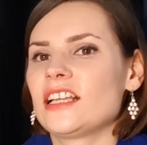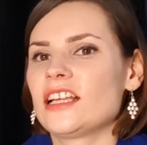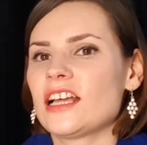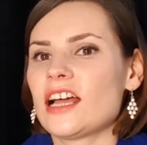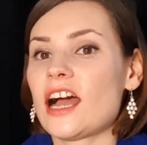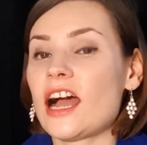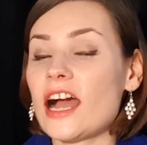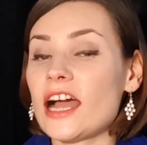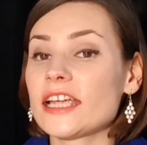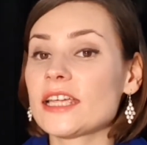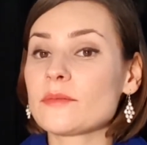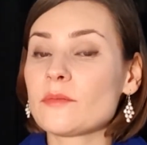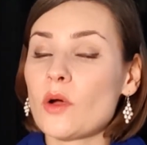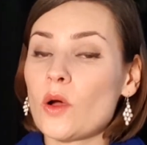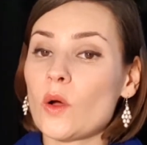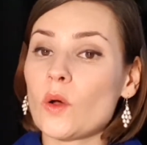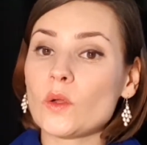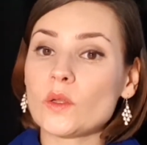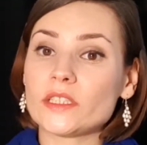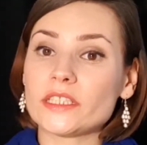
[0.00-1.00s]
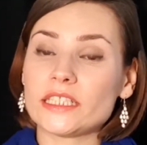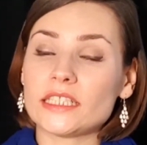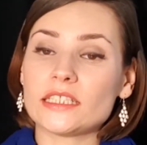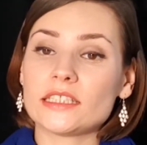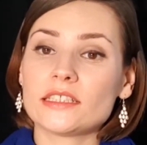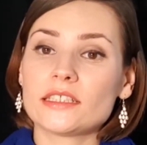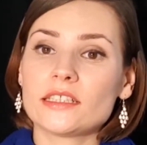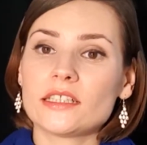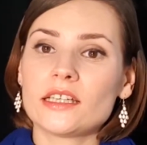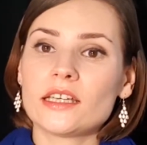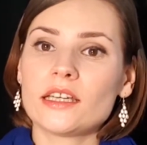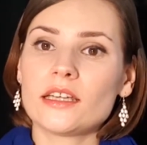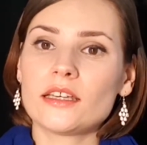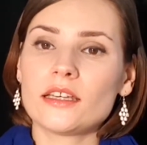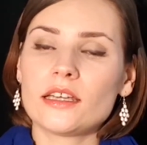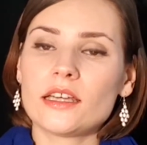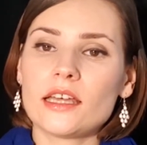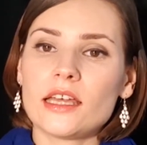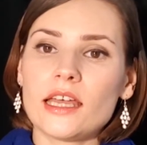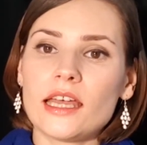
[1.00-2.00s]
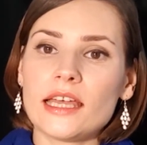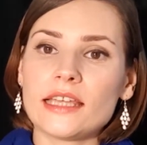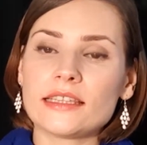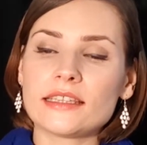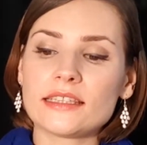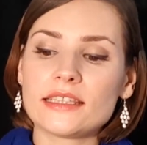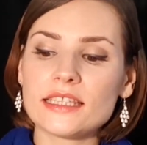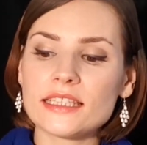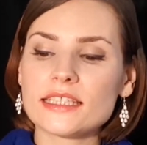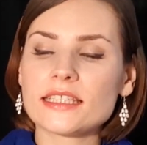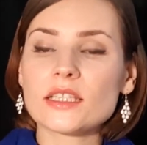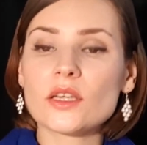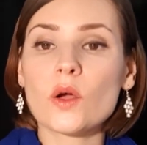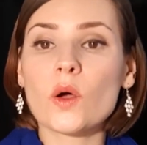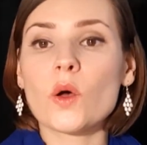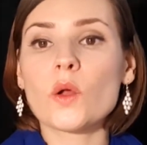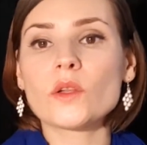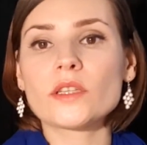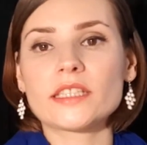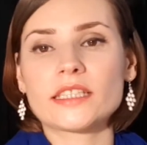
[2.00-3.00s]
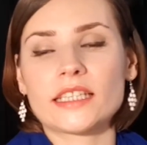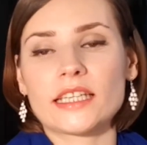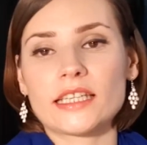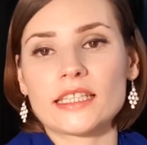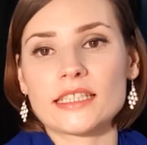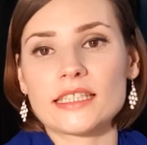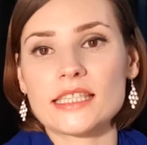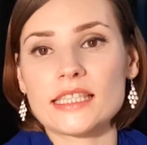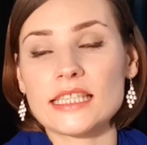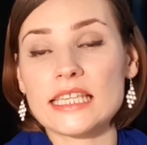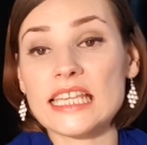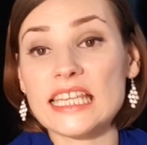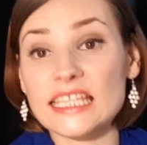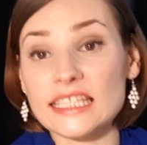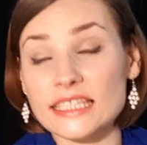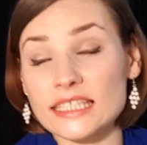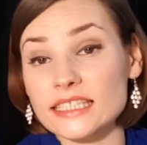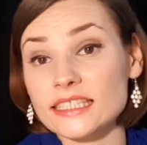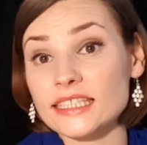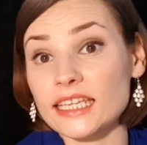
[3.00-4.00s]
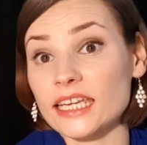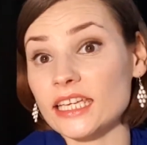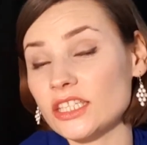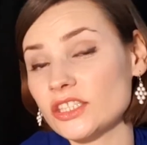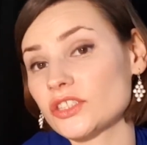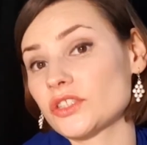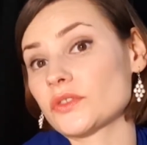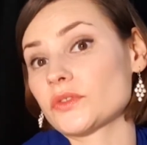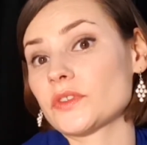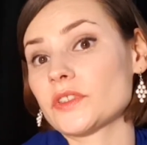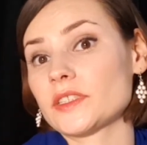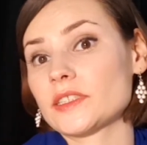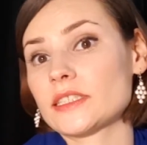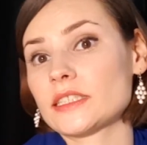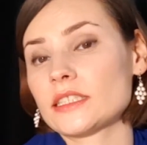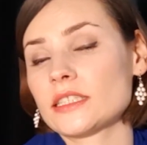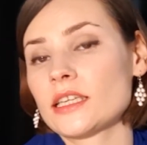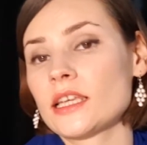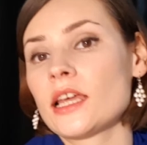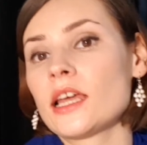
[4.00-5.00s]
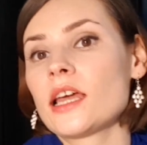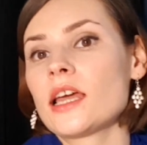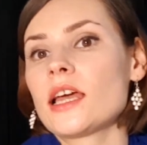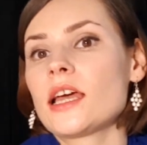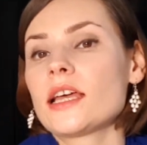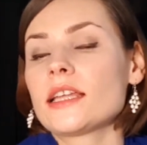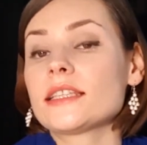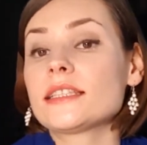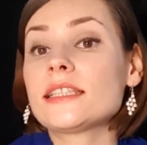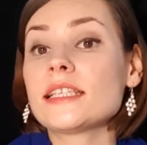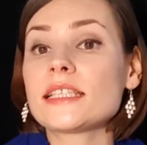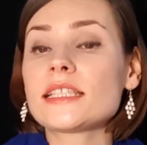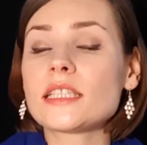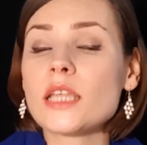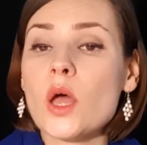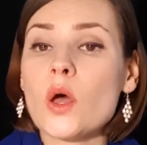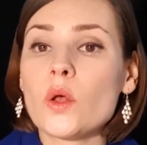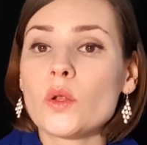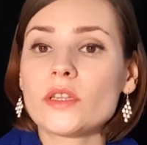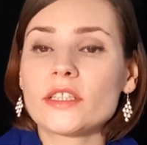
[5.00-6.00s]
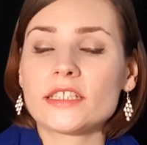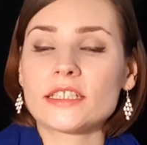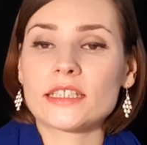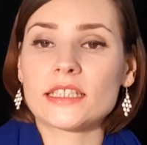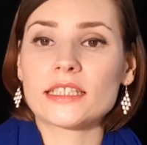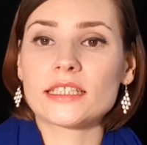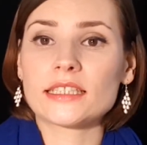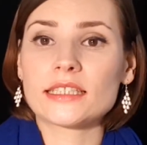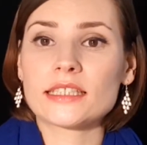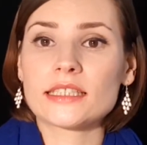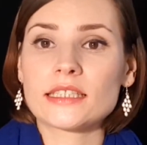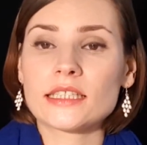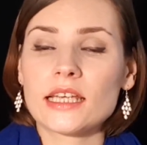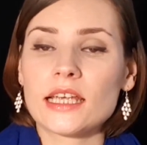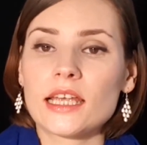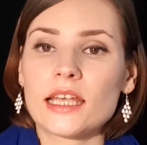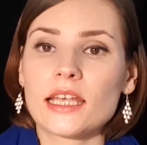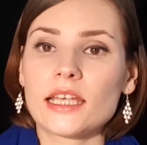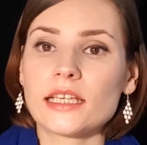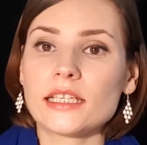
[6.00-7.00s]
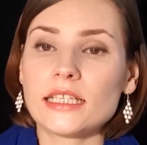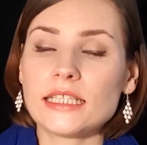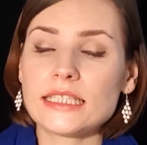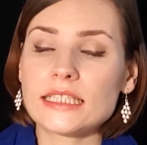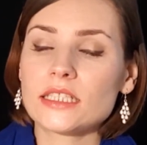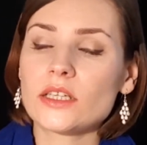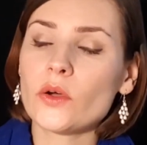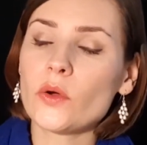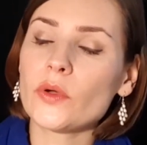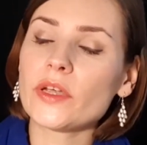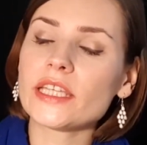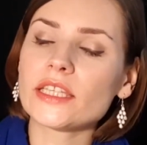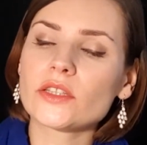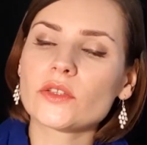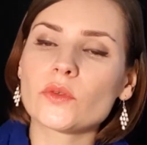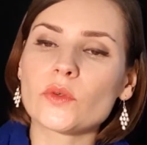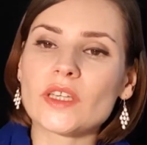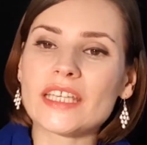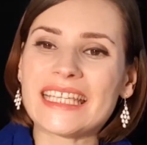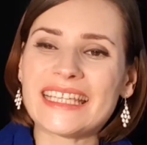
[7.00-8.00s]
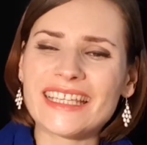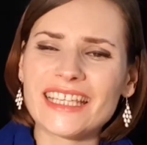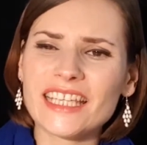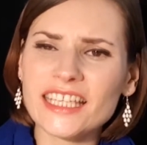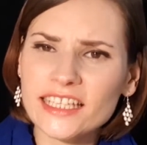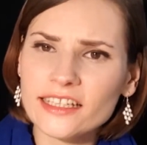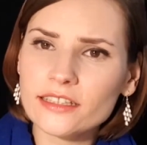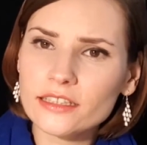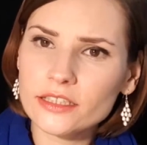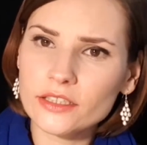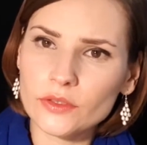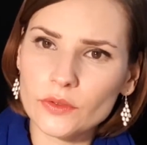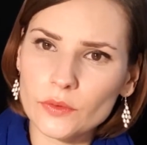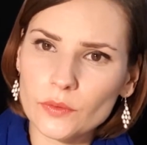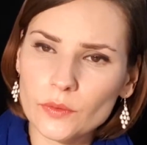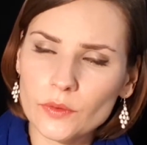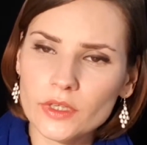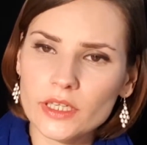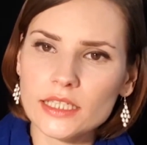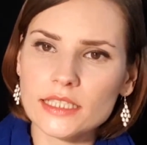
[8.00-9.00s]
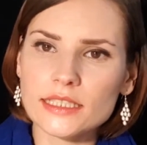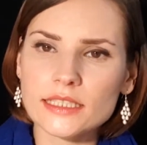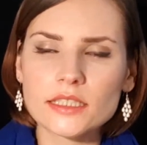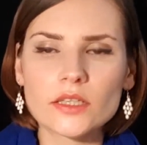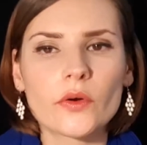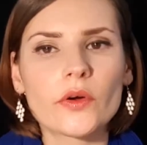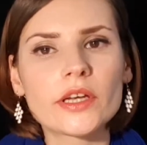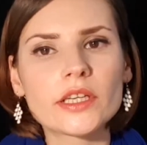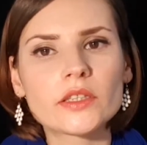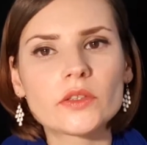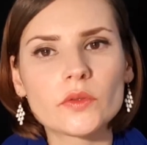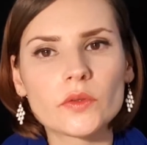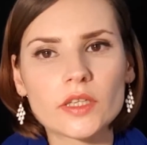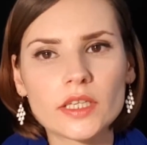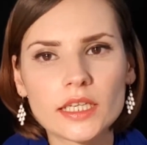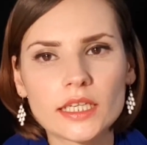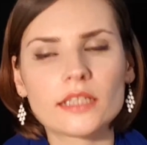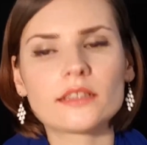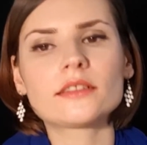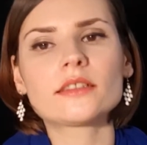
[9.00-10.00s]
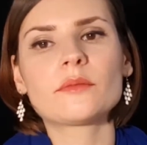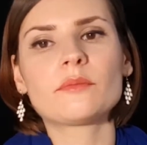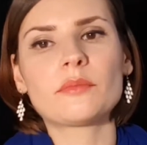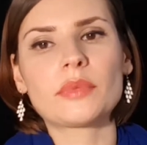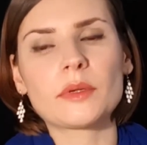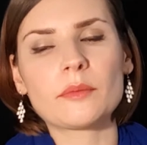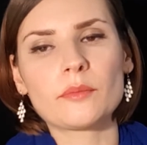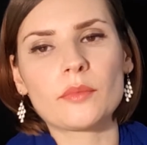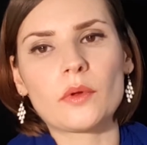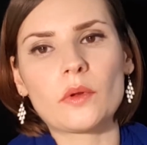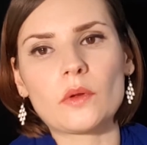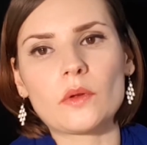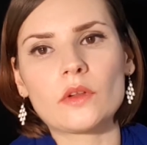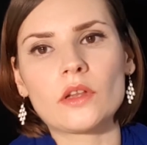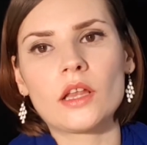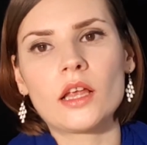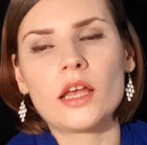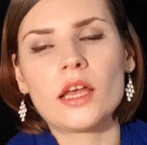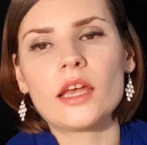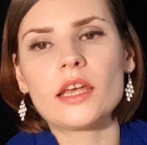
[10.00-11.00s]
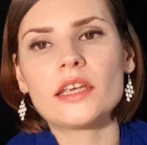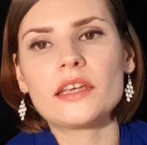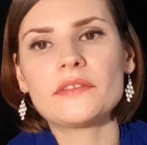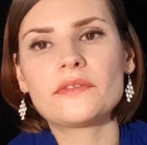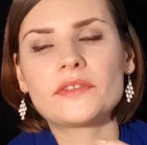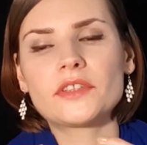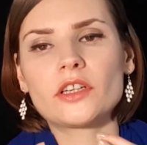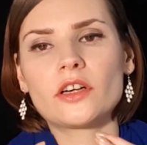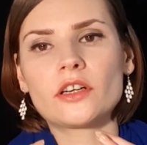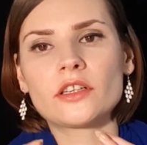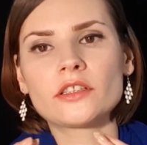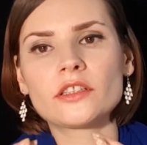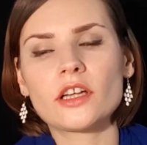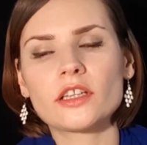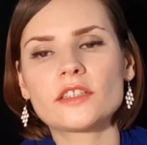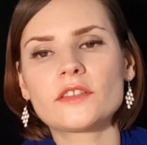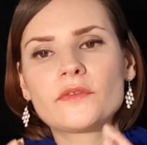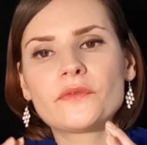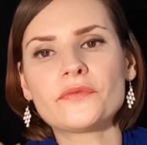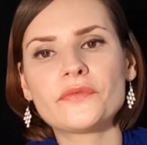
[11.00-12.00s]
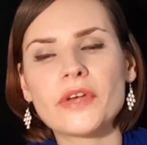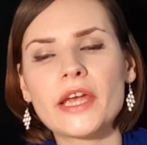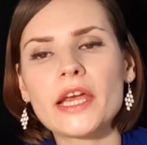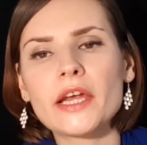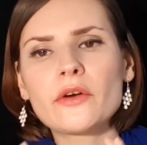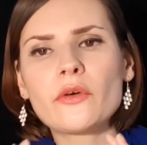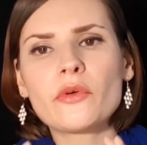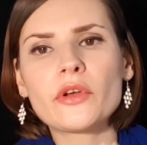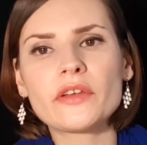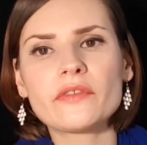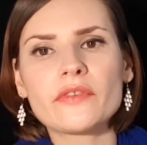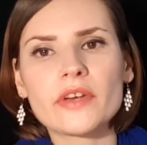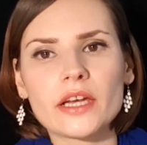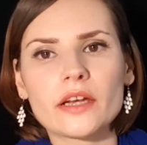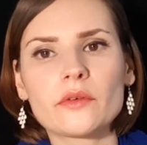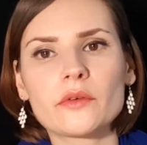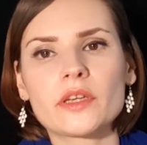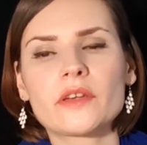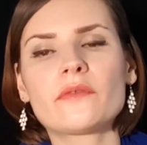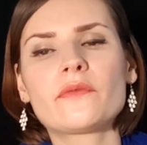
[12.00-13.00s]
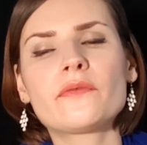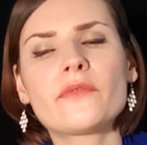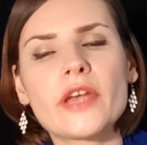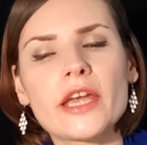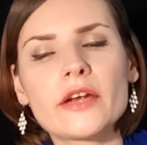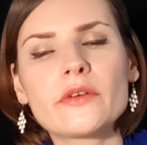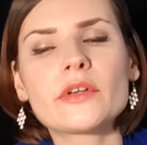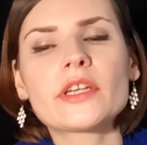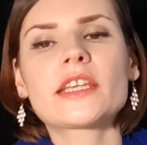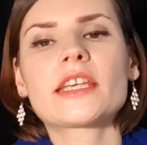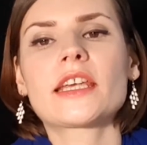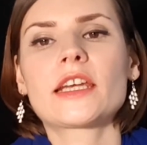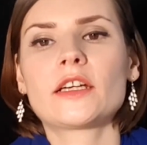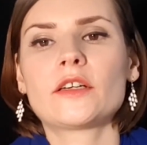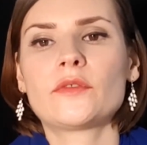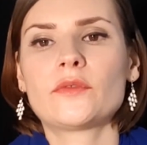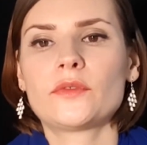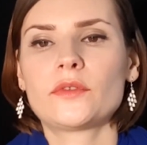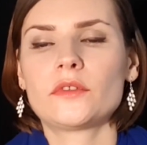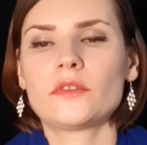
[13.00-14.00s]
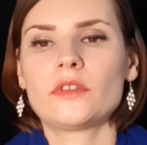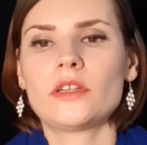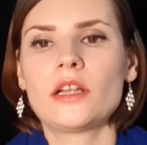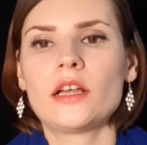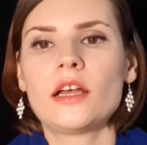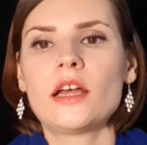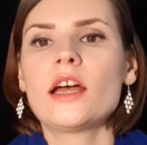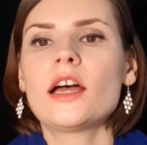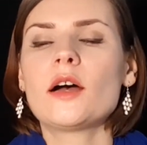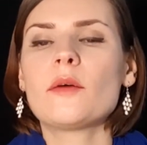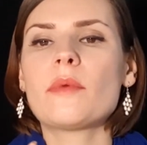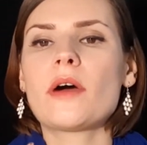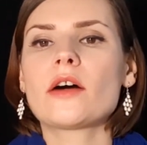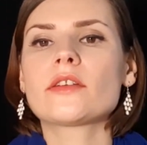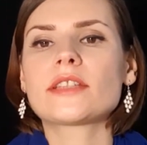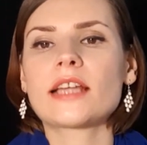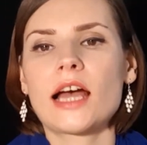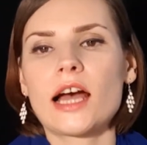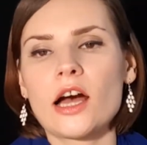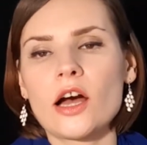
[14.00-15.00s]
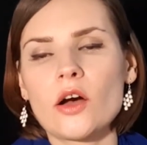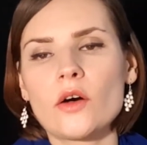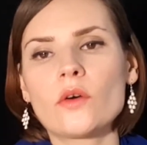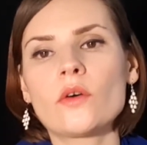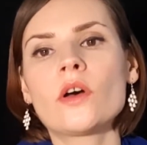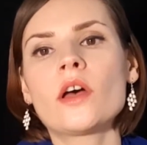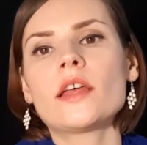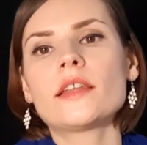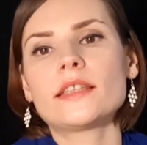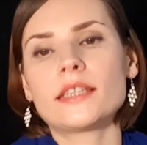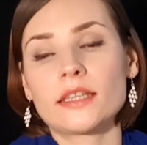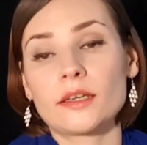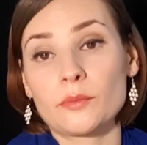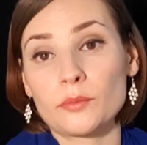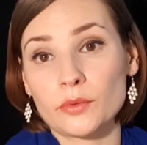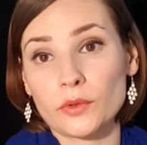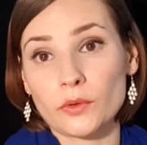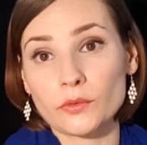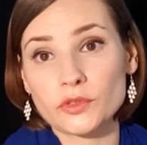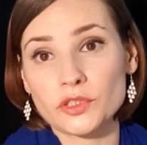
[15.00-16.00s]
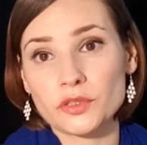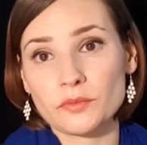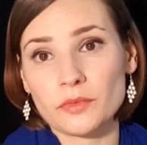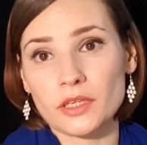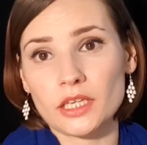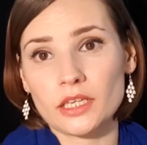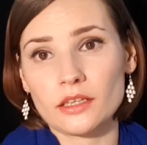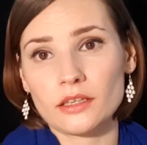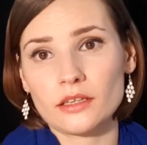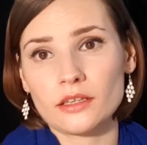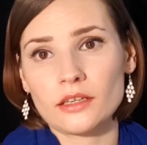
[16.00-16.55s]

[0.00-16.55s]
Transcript: I am holy, and this holiness is dangerous. This holiness is going to kill you, is going to kill the people if they are not very, very, very careful about how they approach me.